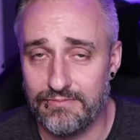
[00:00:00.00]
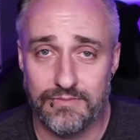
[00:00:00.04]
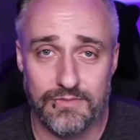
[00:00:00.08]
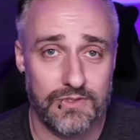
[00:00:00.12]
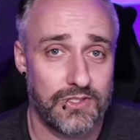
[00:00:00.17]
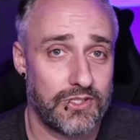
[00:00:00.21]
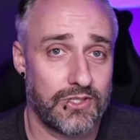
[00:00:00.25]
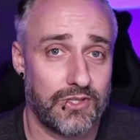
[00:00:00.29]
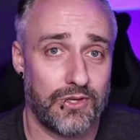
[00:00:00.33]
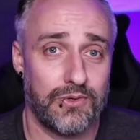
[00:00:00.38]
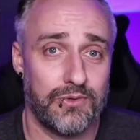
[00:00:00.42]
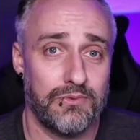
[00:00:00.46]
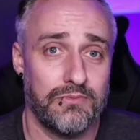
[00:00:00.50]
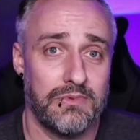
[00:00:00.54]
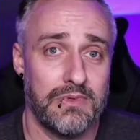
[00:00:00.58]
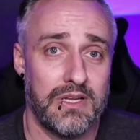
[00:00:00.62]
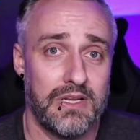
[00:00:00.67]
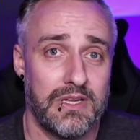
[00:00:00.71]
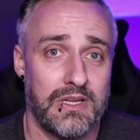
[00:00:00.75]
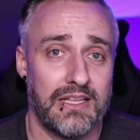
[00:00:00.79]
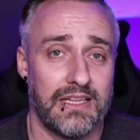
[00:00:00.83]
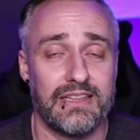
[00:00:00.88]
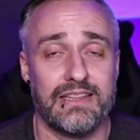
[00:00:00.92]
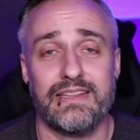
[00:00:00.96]
So
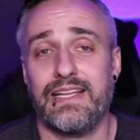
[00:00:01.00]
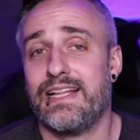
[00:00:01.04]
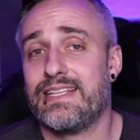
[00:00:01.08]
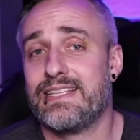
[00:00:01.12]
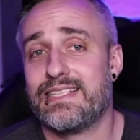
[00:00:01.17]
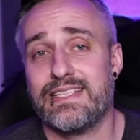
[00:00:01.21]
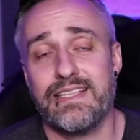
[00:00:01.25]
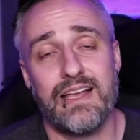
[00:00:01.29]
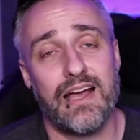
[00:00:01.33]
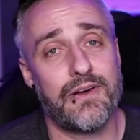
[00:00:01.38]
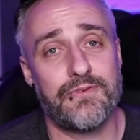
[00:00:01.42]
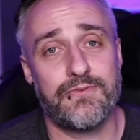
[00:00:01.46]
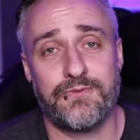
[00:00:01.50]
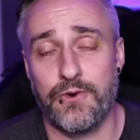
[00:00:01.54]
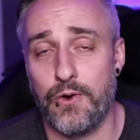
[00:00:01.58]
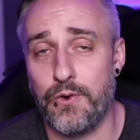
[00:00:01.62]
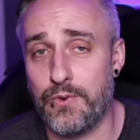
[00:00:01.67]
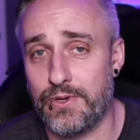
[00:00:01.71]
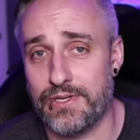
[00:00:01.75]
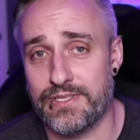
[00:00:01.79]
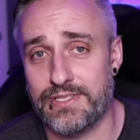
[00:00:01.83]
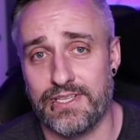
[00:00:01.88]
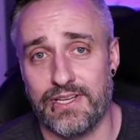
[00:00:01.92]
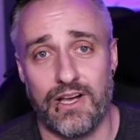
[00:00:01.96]
let's not
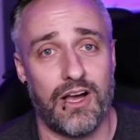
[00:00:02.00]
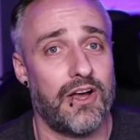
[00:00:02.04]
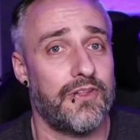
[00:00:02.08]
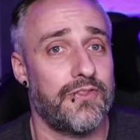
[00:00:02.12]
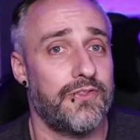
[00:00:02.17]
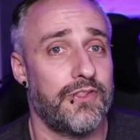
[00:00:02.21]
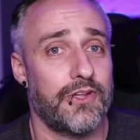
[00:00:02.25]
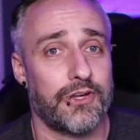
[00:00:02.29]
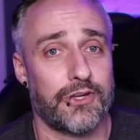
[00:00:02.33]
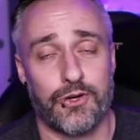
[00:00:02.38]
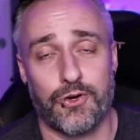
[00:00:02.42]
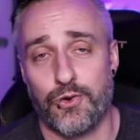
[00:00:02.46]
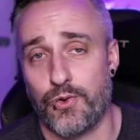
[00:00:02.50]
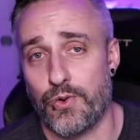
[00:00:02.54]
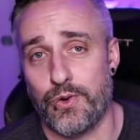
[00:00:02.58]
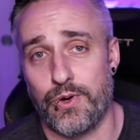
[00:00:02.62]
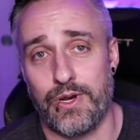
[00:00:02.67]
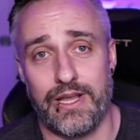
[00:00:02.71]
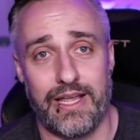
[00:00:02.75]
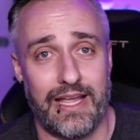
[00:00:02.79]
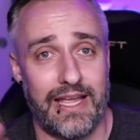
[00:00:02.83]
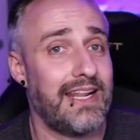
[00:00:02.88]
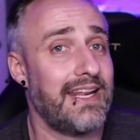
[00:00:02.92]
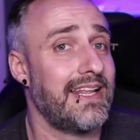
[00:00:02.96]
focus on the
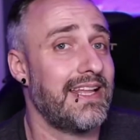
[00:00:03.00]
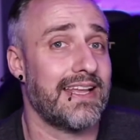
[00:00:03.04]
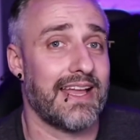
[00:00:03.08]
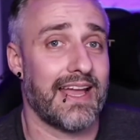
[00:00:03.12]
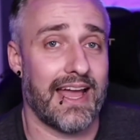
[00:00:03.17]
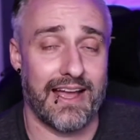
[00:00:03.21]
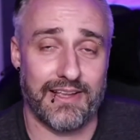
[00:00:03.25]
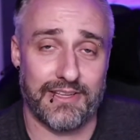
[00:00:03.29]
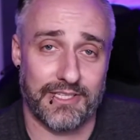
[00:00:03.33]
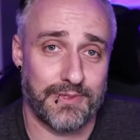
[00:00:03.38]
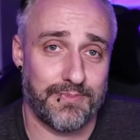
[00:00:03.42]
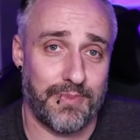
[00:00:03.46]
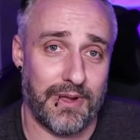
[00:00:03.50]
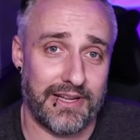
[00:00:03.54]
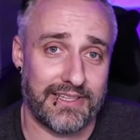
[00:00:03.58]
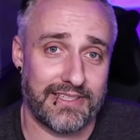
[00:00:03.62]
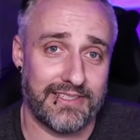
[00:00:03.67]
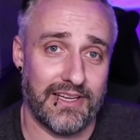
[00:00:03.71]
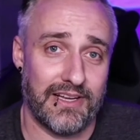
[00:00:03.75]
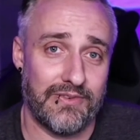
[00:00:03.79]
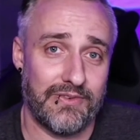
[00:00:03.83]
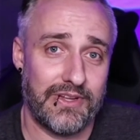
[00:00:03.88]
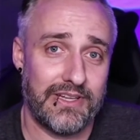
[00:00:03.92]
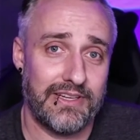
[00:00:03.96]
creating aspect
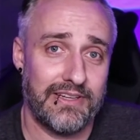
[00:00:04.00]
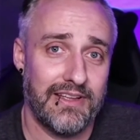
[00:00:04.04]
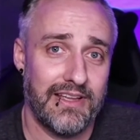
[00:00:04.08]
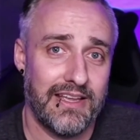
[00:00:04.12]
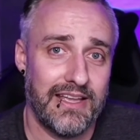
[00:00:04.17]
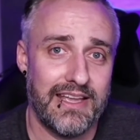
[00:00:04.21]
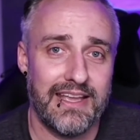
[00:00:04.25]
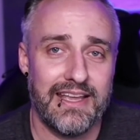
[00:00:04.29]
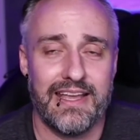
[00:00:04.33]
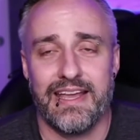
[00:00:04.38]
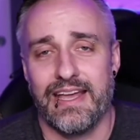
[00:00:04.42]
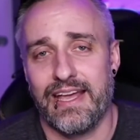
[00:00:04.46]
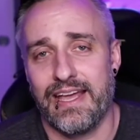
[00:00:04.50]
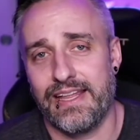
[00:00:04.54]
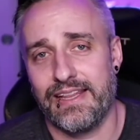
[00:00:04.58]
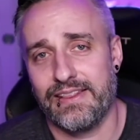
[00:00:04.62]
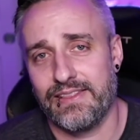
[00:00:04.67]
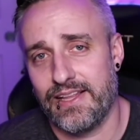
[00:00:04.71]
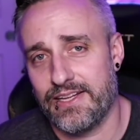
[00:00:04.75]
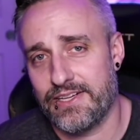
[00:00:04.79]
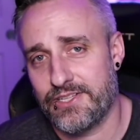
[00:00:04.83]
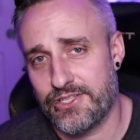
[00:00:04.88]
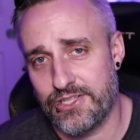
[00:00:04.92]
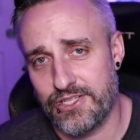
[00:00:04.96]
of it, and
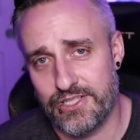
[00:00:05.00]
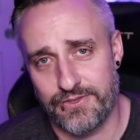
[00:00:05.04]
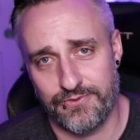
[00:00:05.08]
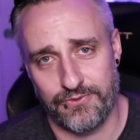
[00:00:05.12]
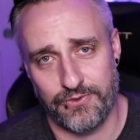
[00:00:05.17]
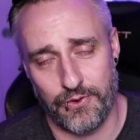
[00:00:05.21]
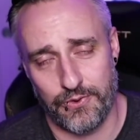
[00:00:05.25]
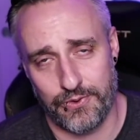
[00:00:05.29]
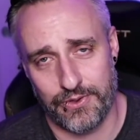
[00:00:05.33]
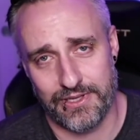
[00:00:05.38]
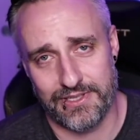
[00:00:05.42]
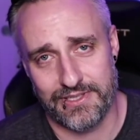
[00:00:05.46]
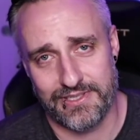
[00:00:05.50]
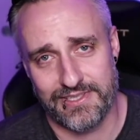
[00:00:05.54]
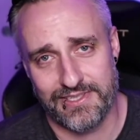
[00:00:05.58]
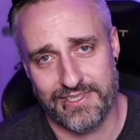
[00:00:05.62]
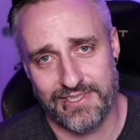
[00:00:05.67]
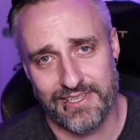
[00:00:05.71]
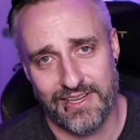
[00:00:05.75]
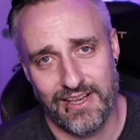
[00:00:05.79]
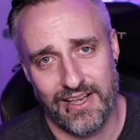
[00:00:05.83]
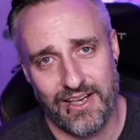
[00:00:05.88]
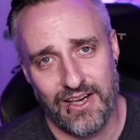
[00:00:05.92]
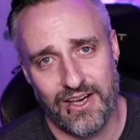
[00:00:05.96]
let's just
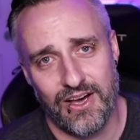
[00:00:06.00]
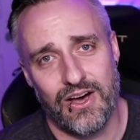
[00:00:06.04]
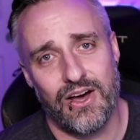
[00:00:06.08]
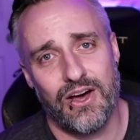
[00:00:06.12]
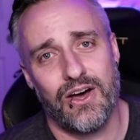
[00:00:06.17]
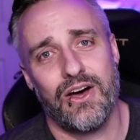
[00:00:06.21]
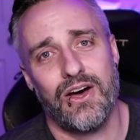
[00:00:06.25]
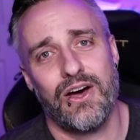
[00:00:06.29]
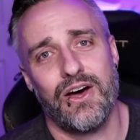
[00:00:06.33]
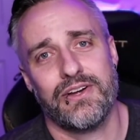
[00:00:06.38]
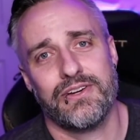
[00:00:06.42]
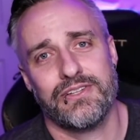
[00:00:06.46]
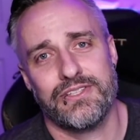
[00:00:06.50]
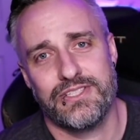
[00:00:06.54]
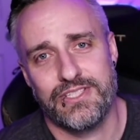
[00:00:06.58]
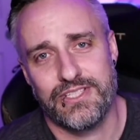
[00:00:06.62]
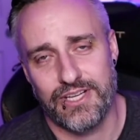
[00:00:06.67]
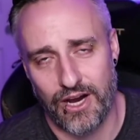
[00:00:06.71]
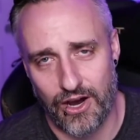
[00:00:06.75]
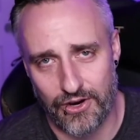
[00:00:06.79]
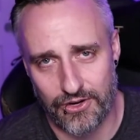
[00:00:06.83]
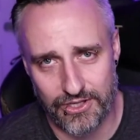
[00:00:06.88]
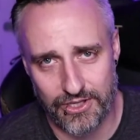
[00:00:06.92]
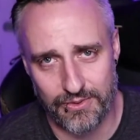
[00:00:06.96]
focus on
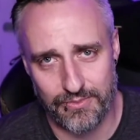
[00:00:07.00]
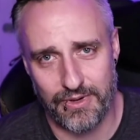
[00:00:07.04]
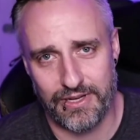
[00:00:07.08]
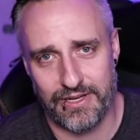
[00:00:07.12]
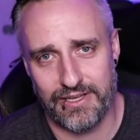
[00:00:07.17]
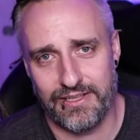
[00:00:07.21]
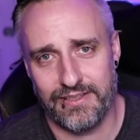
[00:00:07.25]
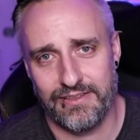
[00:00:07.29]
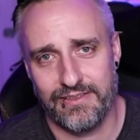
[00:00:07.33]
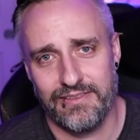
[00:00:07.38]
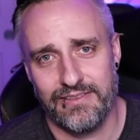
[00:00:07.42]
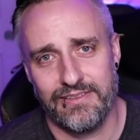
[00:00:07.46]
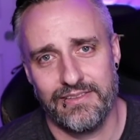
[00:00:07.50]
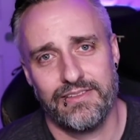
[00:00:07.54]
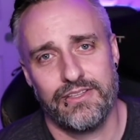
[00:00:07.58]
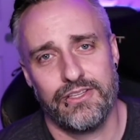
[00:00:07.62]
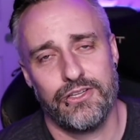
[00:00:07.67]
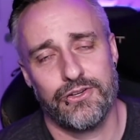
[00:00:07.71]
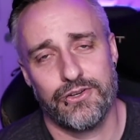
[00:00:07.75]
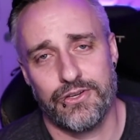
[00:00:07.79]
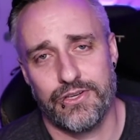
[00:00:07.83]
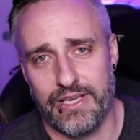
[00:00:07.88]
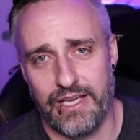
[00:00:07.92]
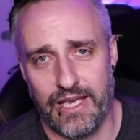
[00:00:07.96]
documenting
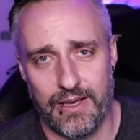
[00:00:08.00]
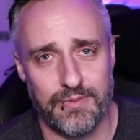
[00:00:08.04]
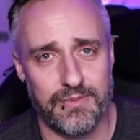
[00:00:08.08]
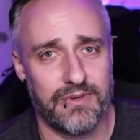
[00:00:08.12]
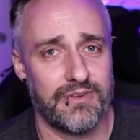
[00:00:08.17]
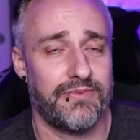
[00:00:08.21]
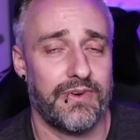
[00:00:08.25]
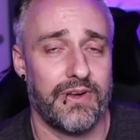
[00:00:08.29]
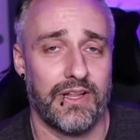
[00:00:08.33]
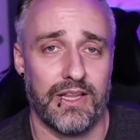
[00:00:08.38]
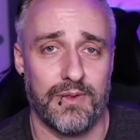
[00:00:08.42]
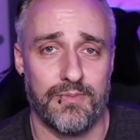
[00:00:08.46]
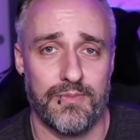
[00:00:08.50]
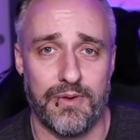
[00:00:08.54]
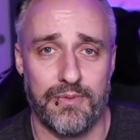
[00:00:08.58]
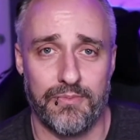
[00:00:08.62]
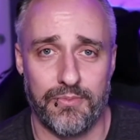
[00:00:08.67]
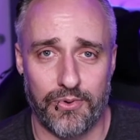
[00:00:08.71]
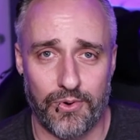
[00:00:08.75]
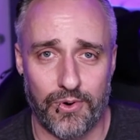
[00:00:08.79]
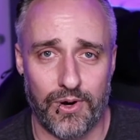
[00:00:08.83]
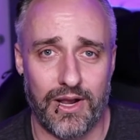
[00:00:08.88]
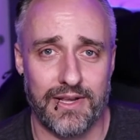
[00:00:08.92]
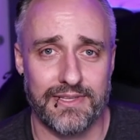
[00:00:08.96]
your game development
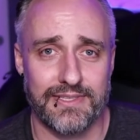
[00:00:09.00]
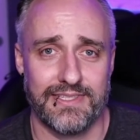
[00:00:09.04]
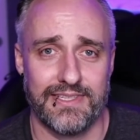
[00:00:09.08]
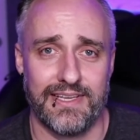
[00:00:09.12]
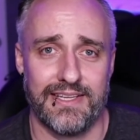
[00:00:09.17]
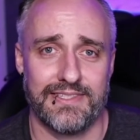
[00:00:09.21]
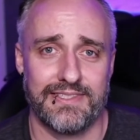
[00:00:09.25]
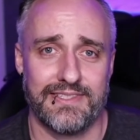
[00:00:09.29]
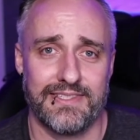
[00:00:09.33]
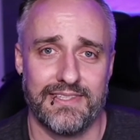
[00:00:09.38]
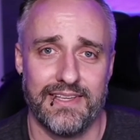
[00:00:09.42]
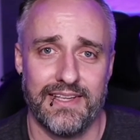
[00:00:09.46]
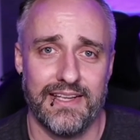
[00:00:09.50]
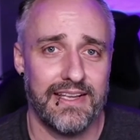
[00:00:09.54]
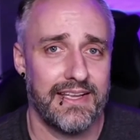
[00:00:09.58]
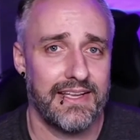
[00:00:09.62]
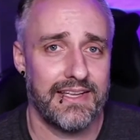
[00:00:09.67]
process.